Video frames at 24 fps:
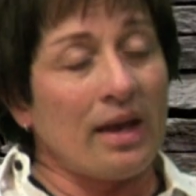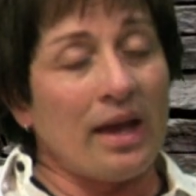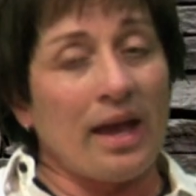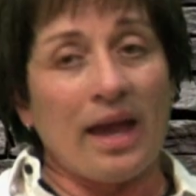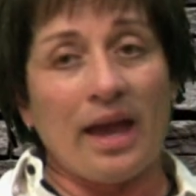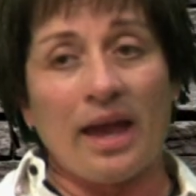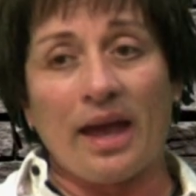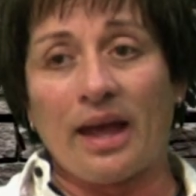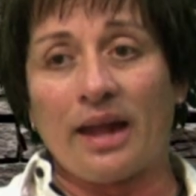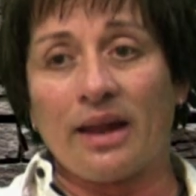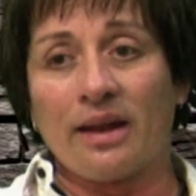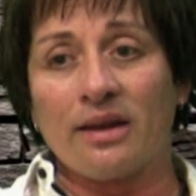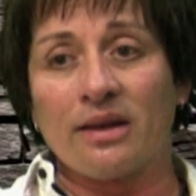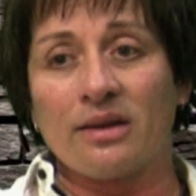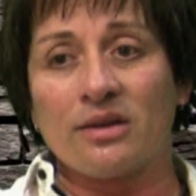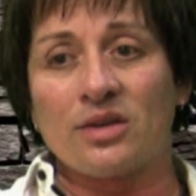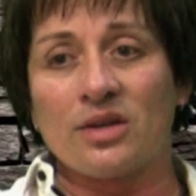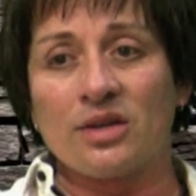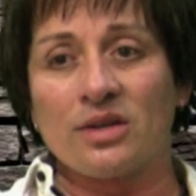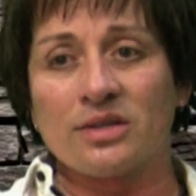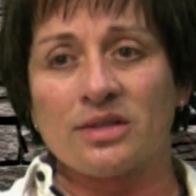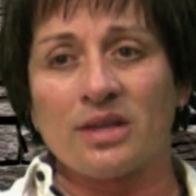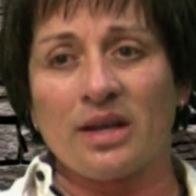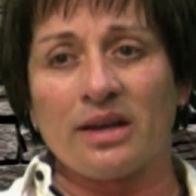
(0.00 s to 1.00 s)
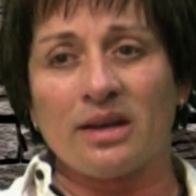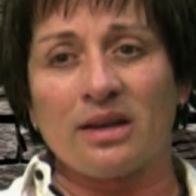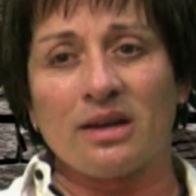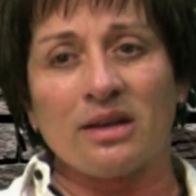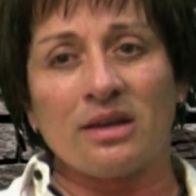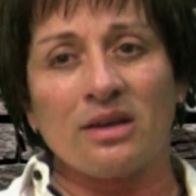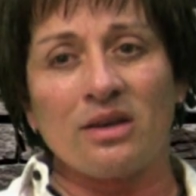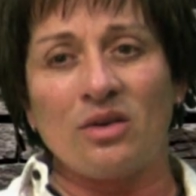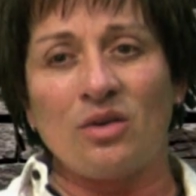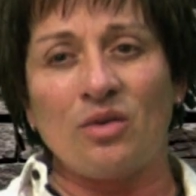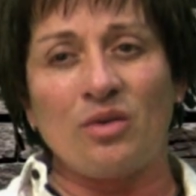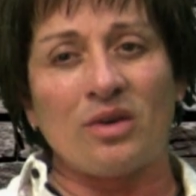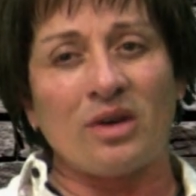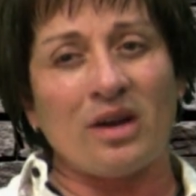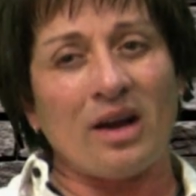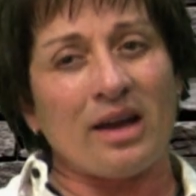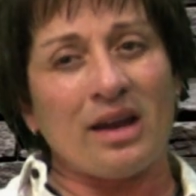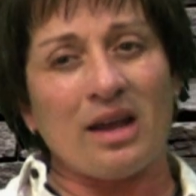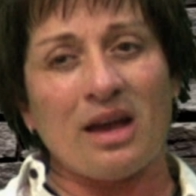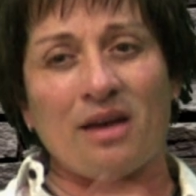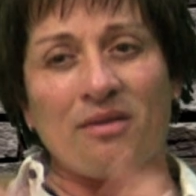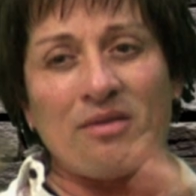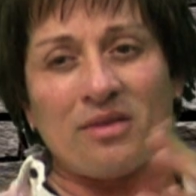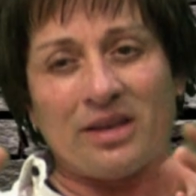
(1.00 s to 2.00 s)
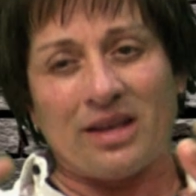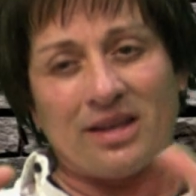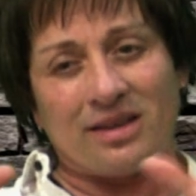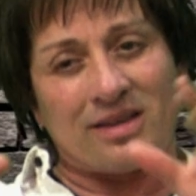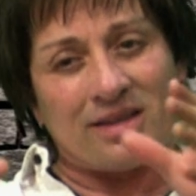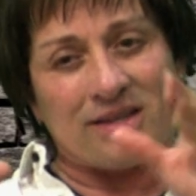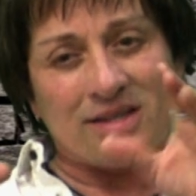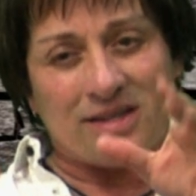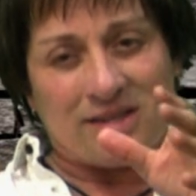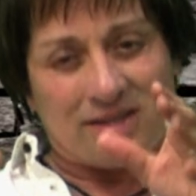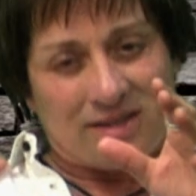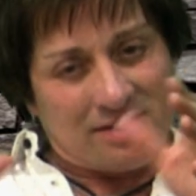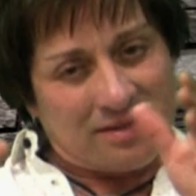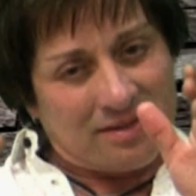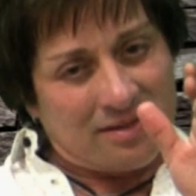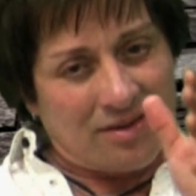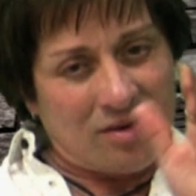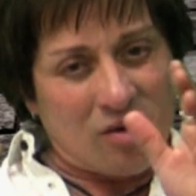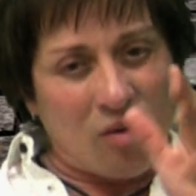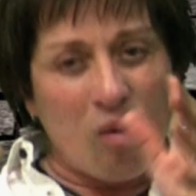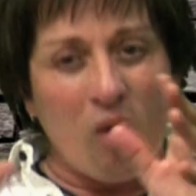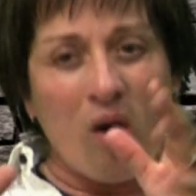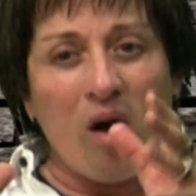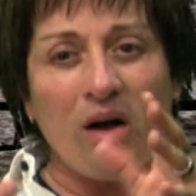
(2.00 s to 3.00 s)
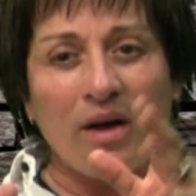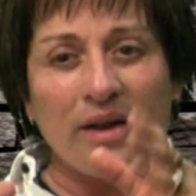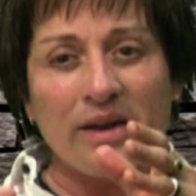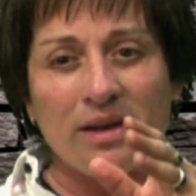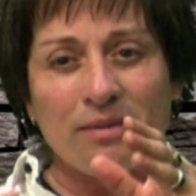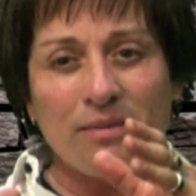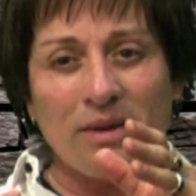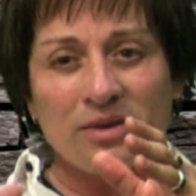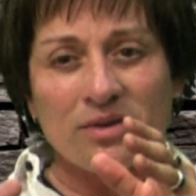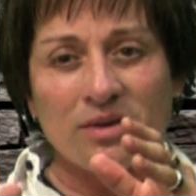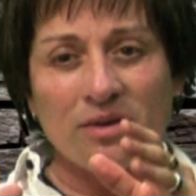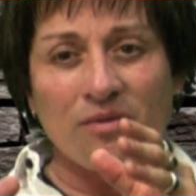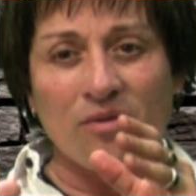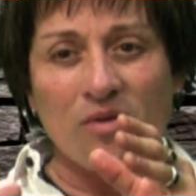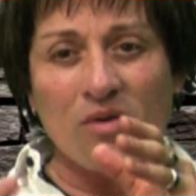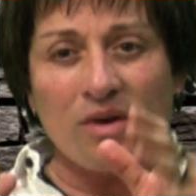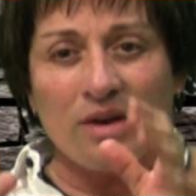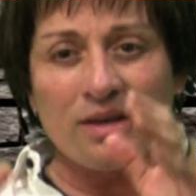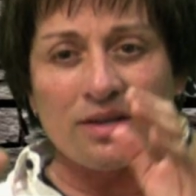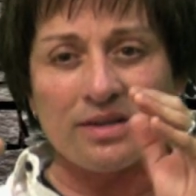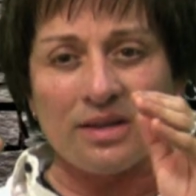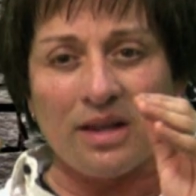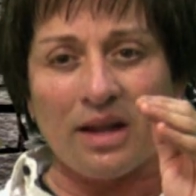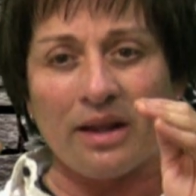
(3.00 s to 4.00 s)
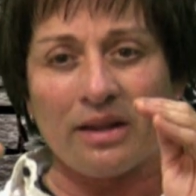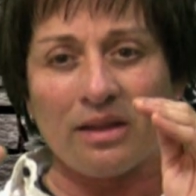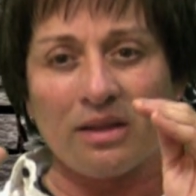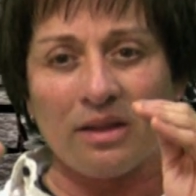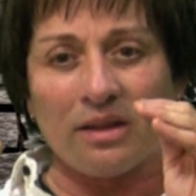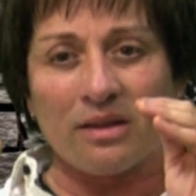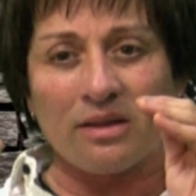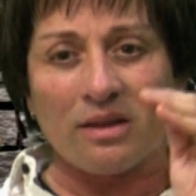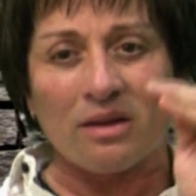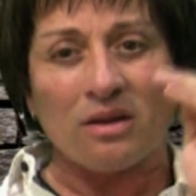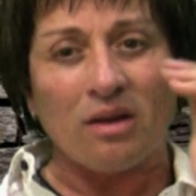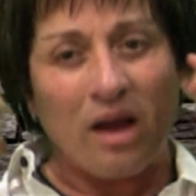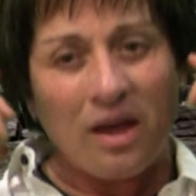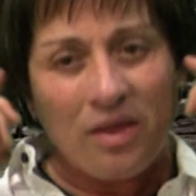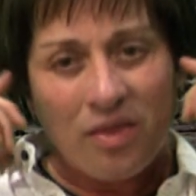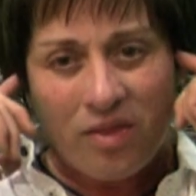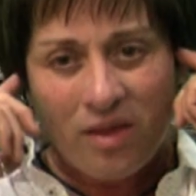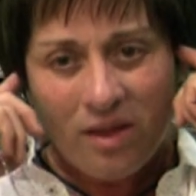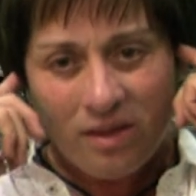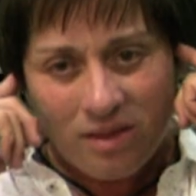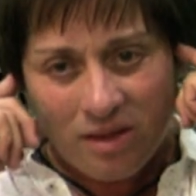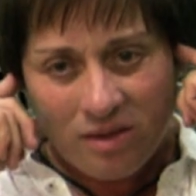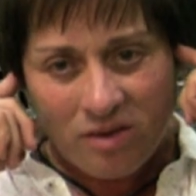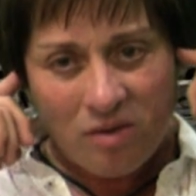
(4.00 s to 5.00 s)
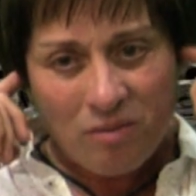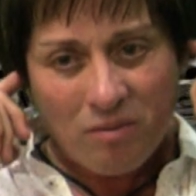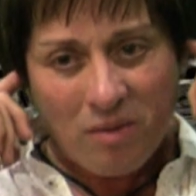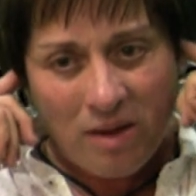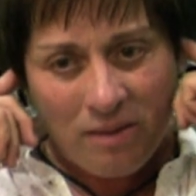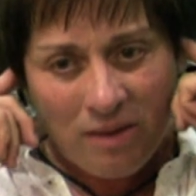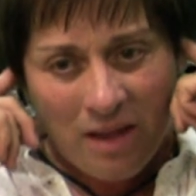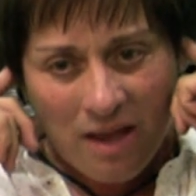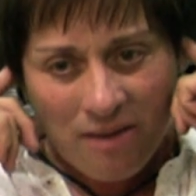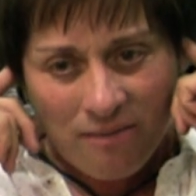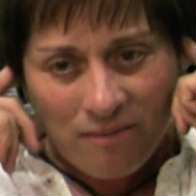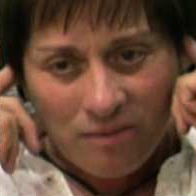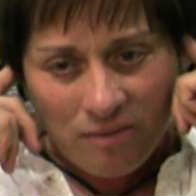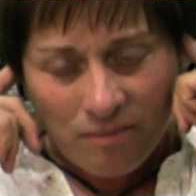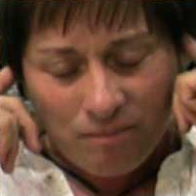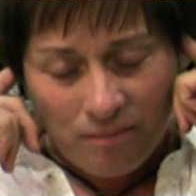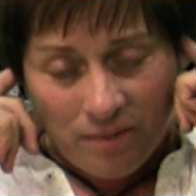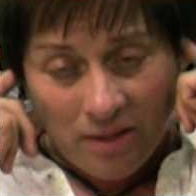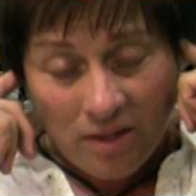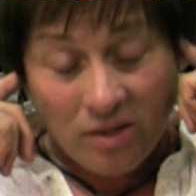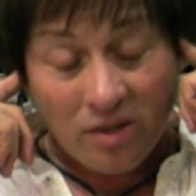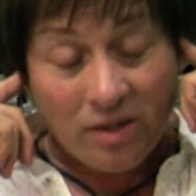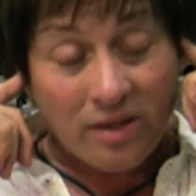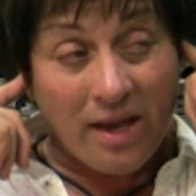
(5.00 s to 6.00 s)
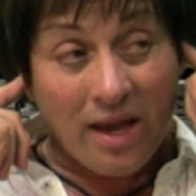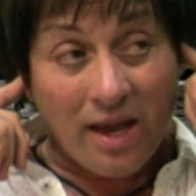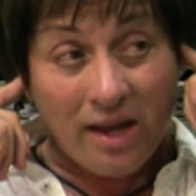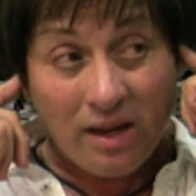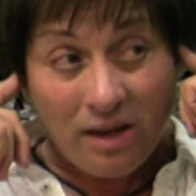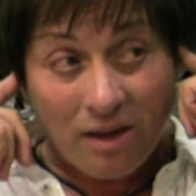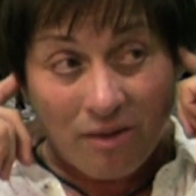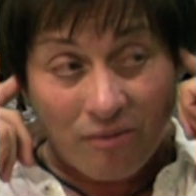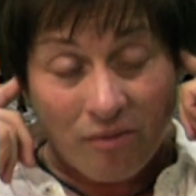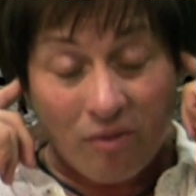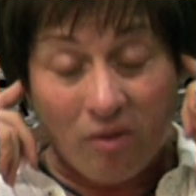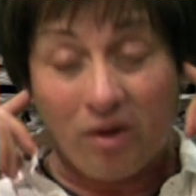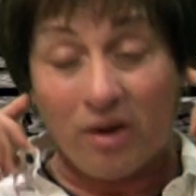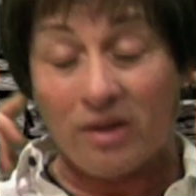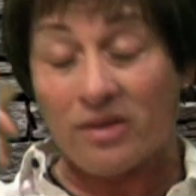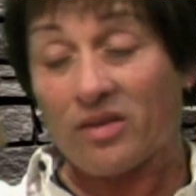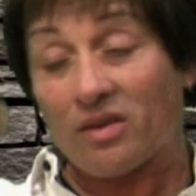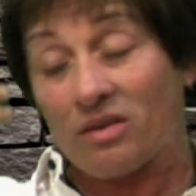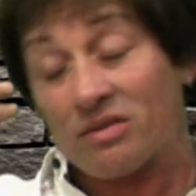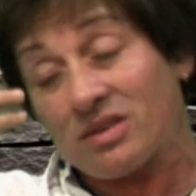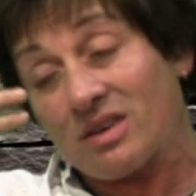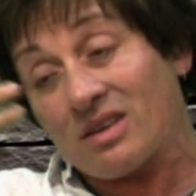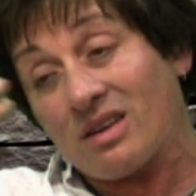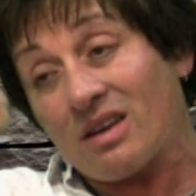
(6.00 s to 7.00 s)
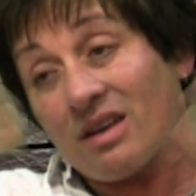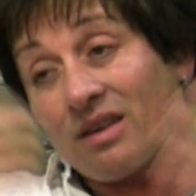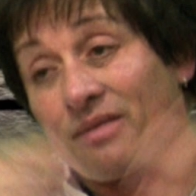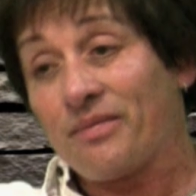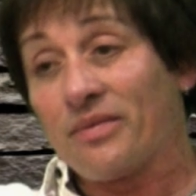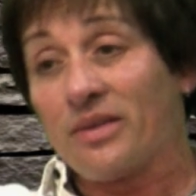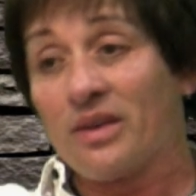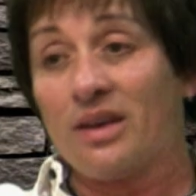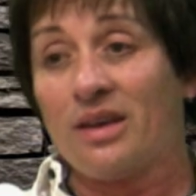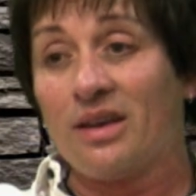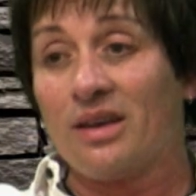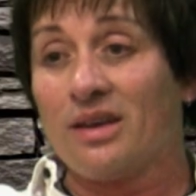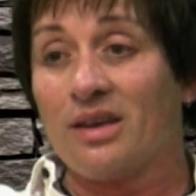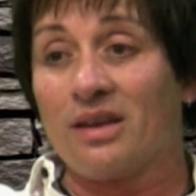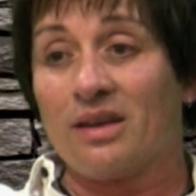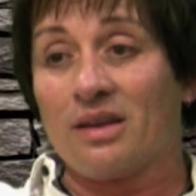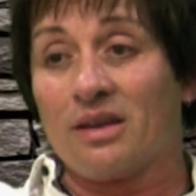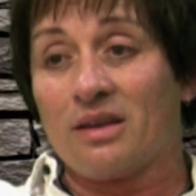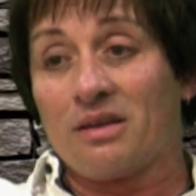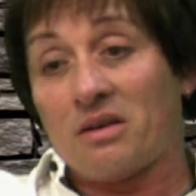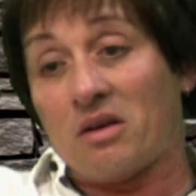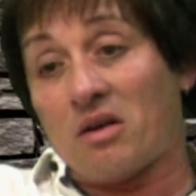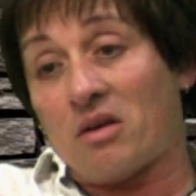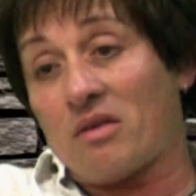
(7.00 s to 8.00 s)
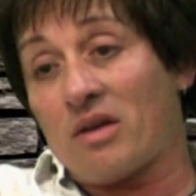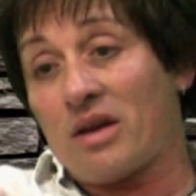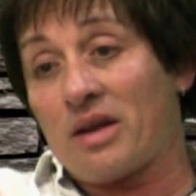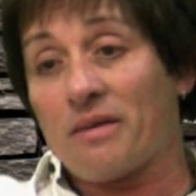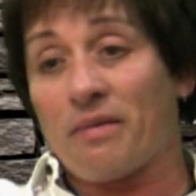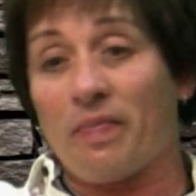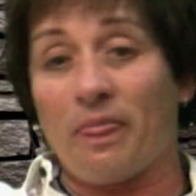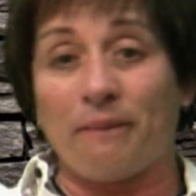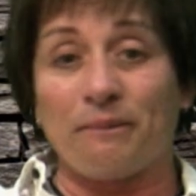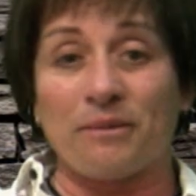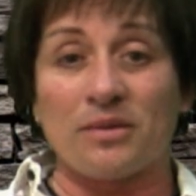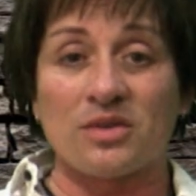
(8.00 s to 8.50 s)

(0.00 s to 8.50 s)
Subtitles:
And she's like, you kind of have like this quality about your voice that I think that you might be a good candidate for it. So I was like, all right.